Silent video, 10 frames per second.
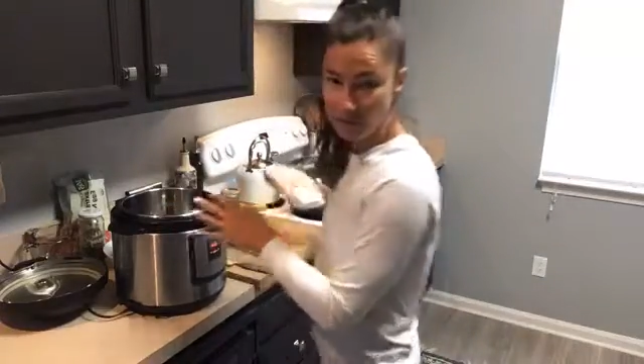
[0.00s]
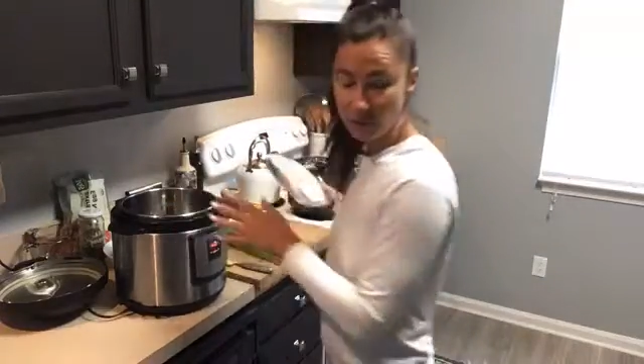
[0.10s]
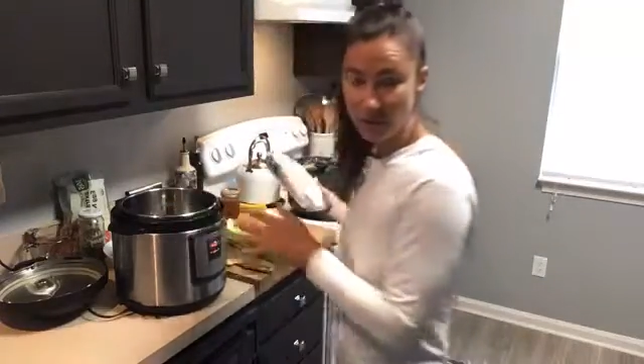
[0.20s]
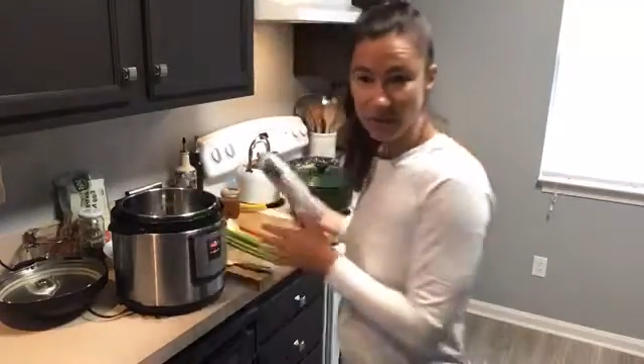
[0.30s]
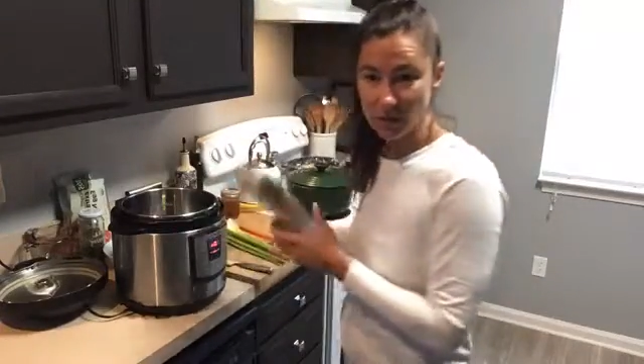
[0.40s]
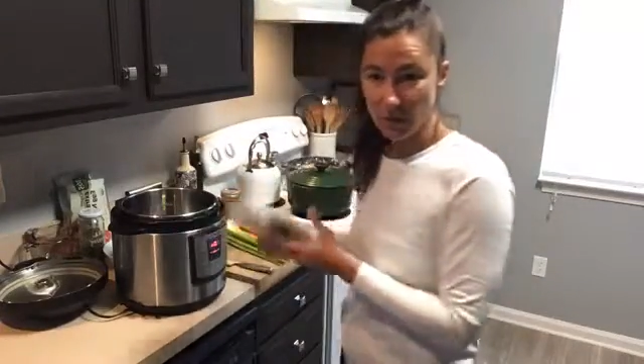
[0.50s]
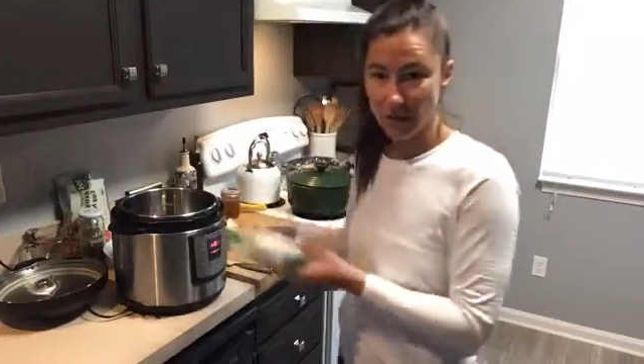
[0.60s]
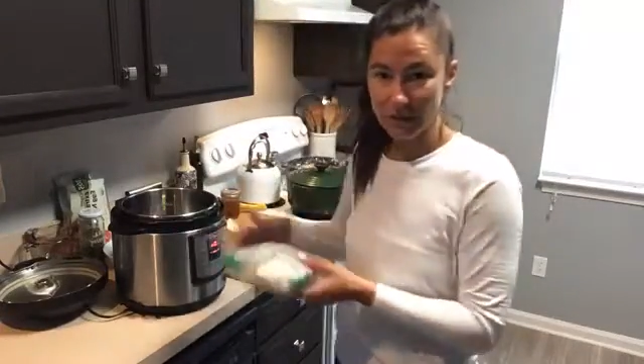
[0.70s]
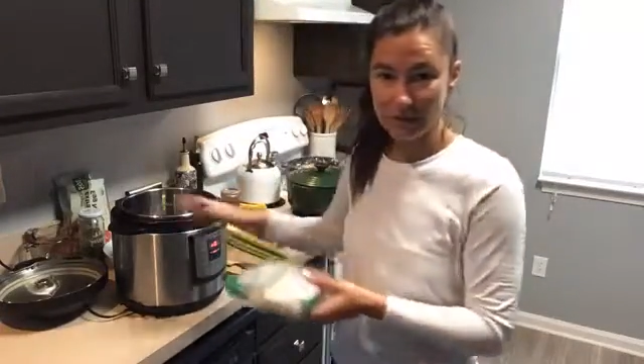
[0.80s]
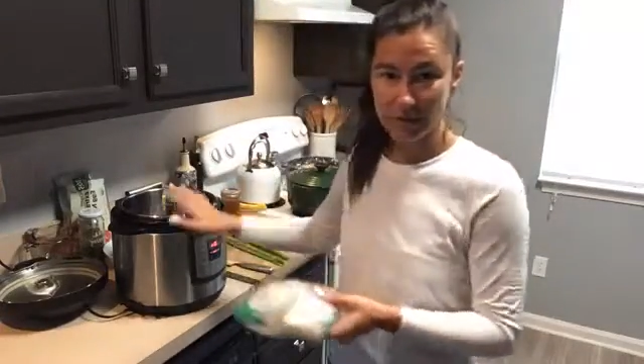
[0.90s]
If you guys don't have
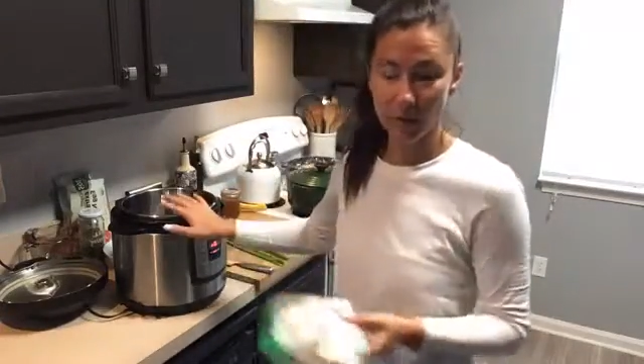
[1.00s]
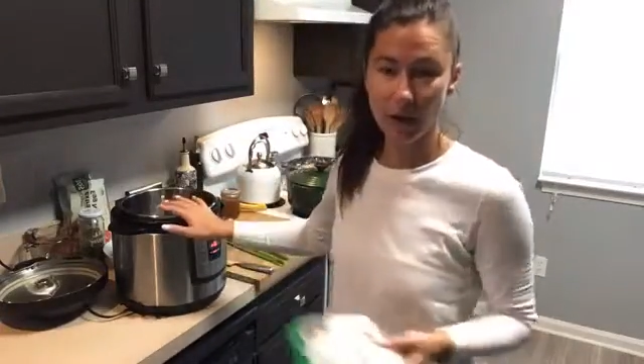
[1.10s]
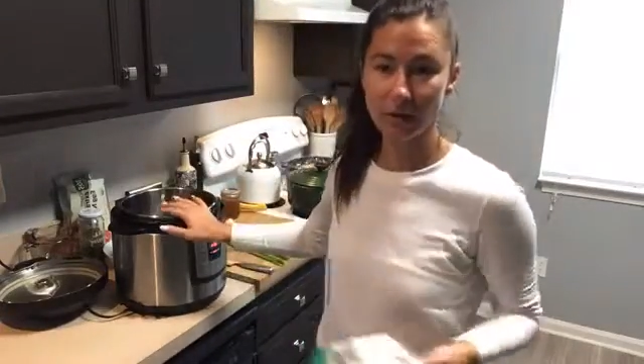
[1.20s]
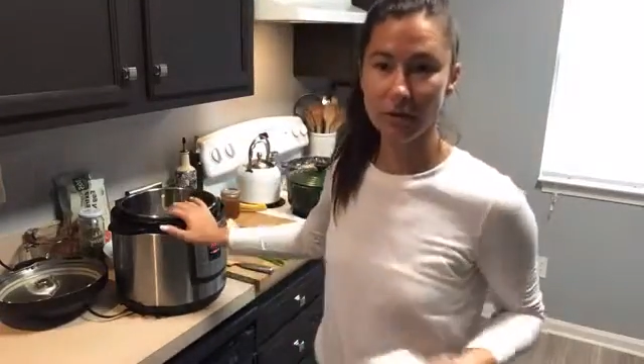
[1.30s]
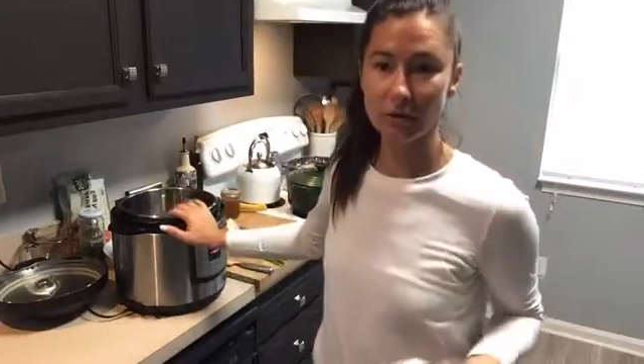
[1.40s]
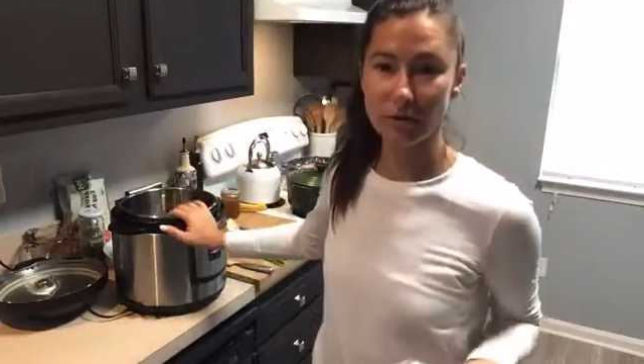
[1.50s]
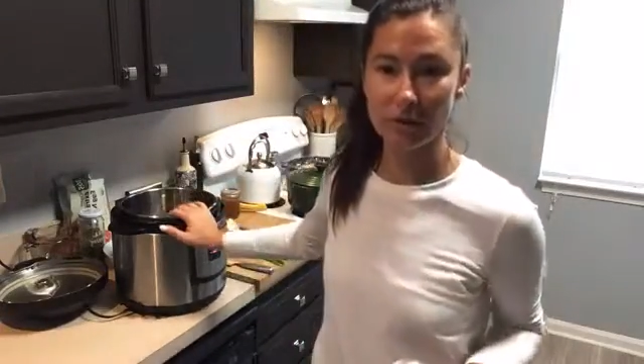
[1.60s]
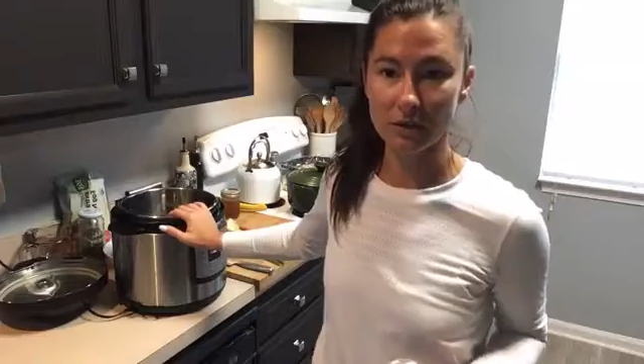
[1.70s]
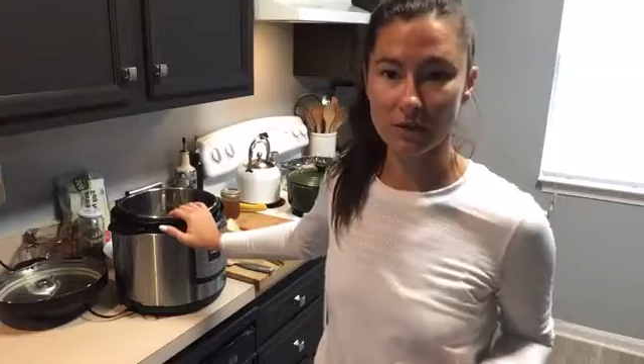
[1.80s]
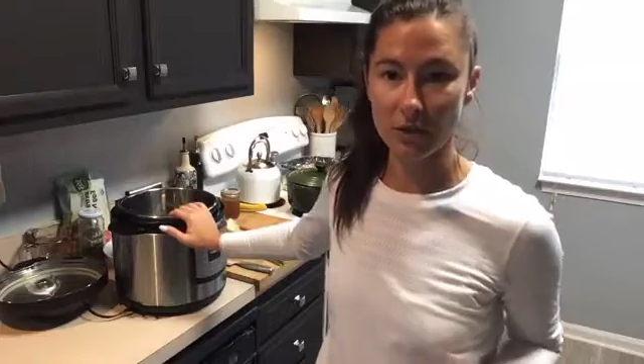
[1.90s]
an Instant Pot, you can do this
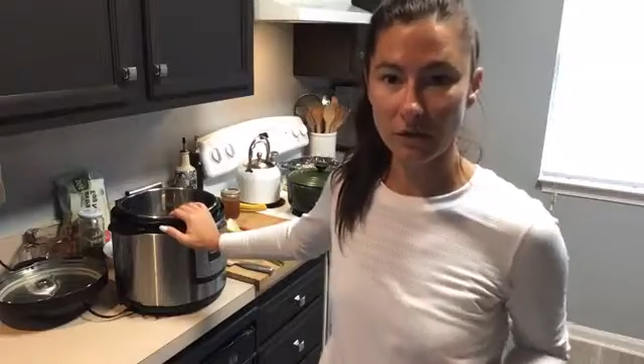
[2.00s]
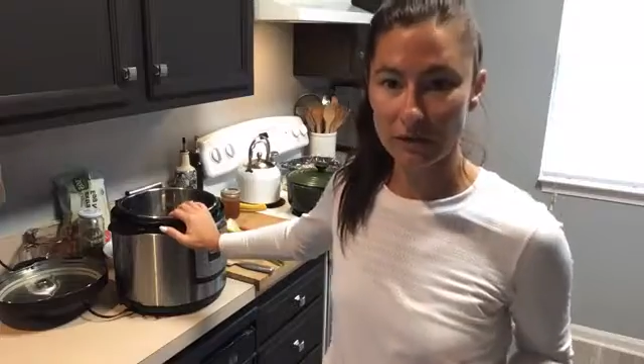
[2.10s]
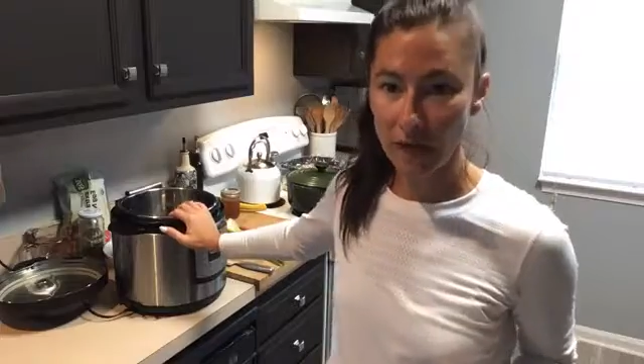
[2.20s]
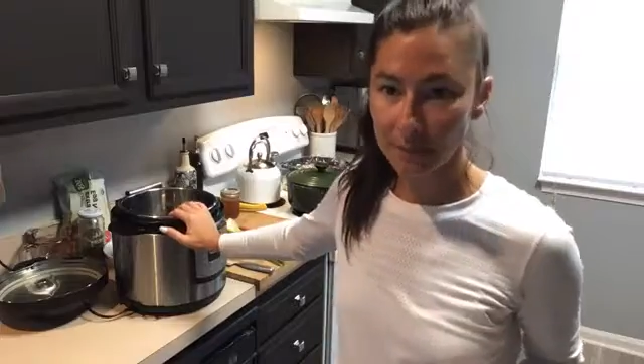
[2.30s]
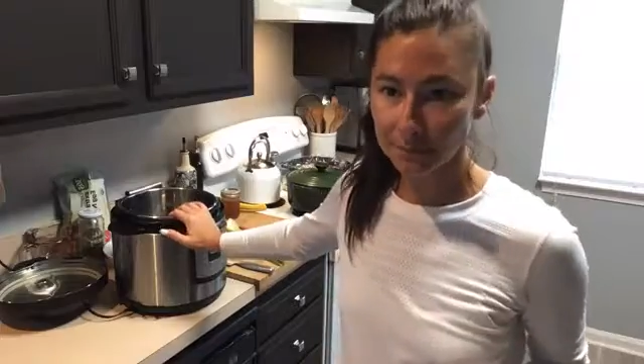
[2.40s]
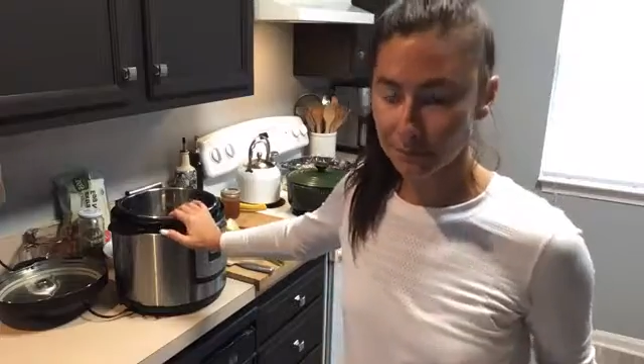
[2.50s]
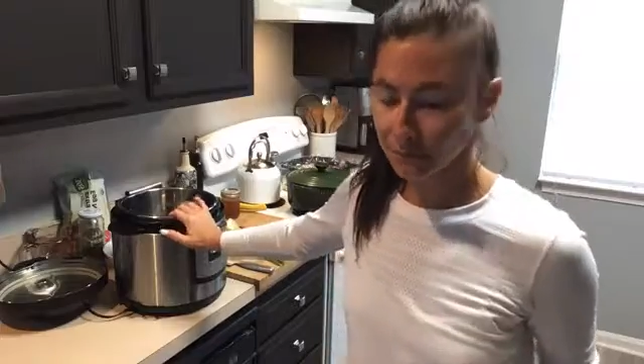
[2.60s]
on the stovetop.